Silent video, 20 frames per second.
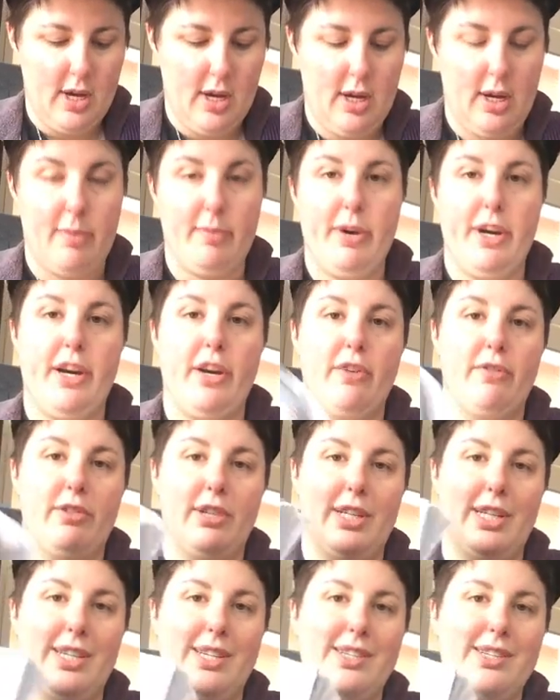I'm reading off a
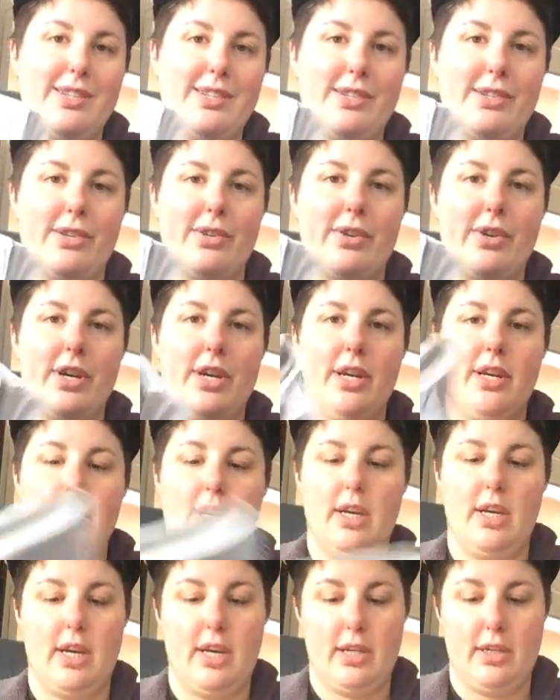list, sorry.
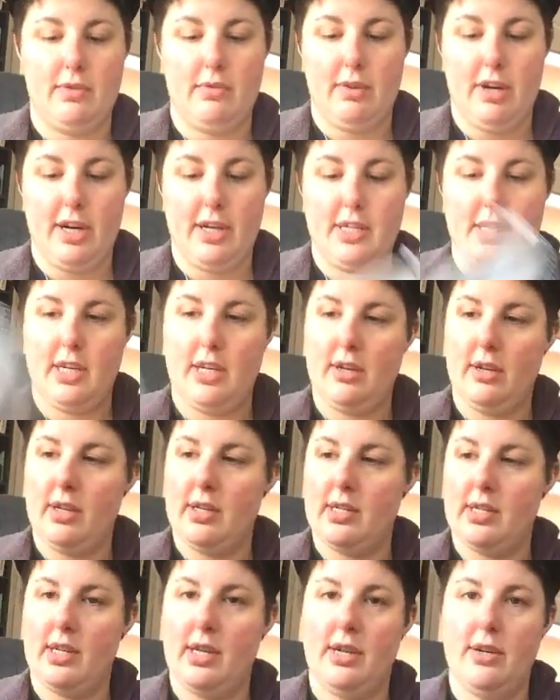I had to write it down
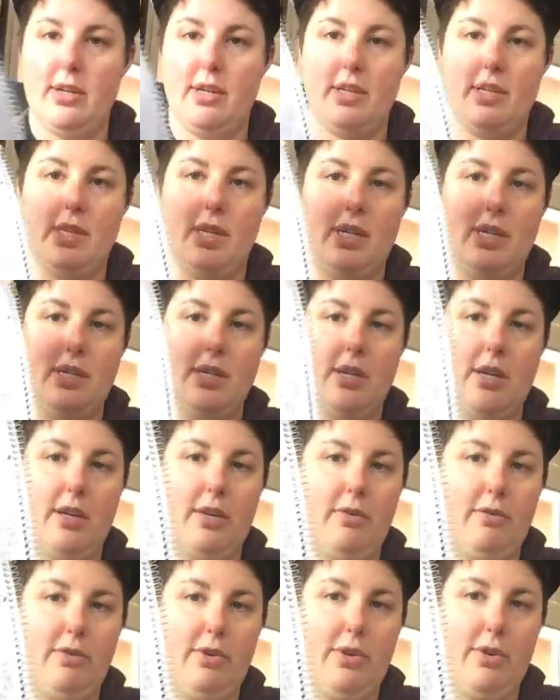because there is a ton
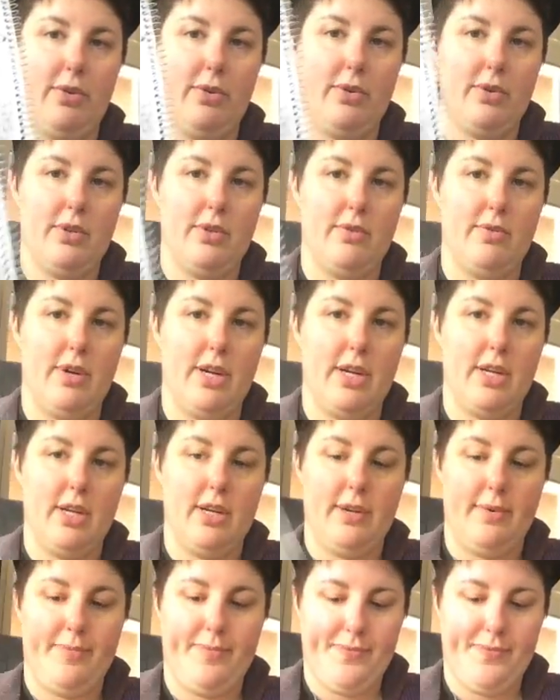of notes right here.